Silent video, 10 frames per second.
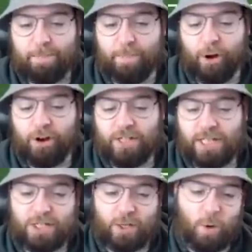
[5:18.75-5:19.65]
burnt
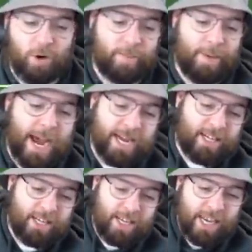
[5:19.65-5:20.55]
his cornerback.
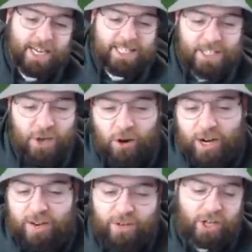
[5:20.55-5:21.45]
It's not even a